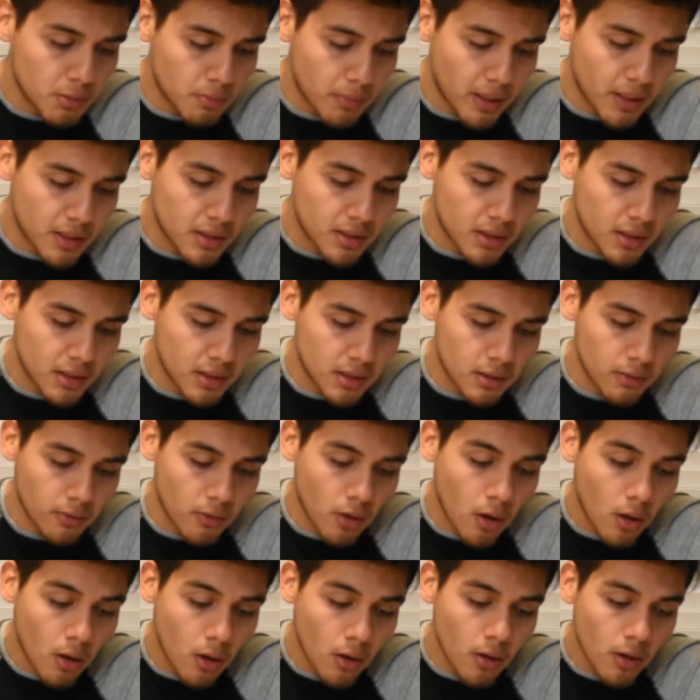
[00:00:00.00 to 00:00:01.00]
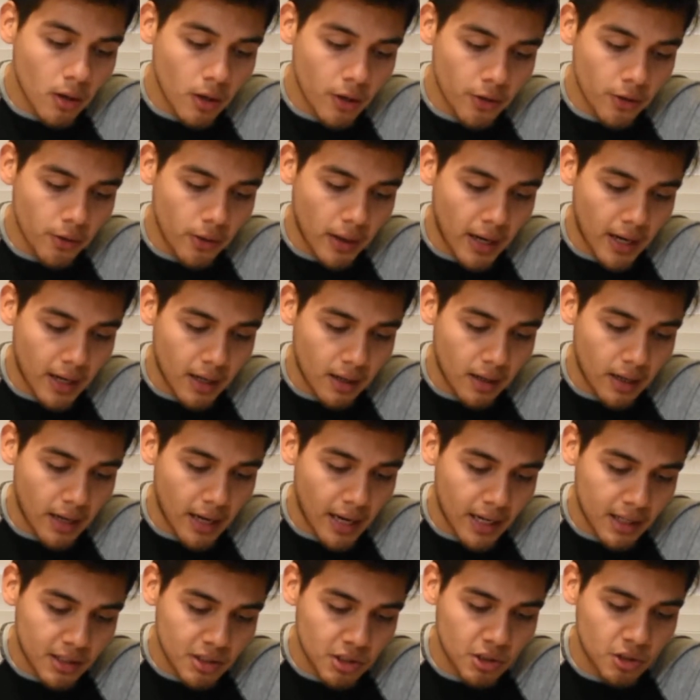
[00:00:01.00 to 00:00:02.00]
make sense of all other
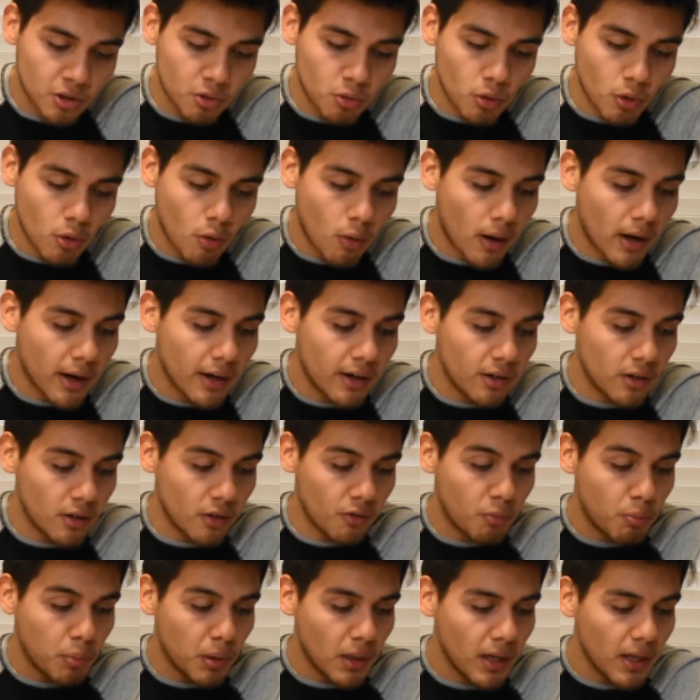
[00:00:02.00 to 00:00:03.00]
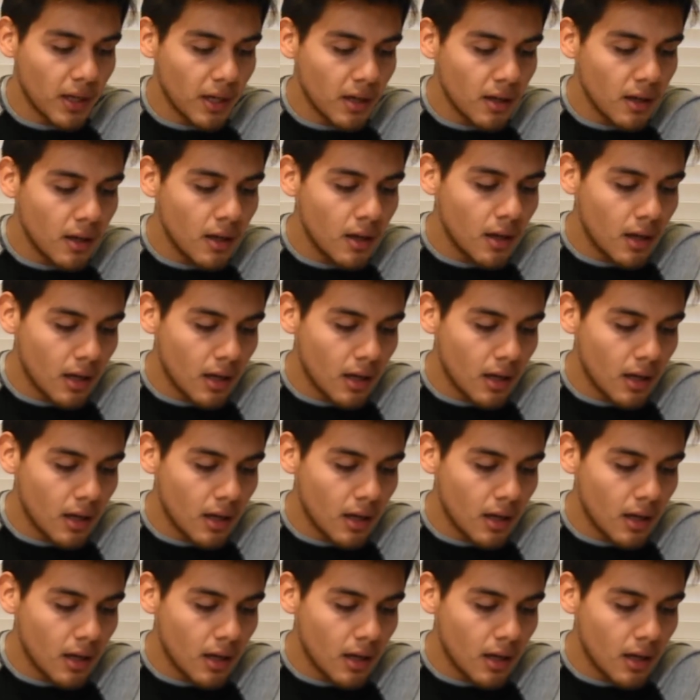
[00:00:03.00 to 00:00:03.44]
actions required of play,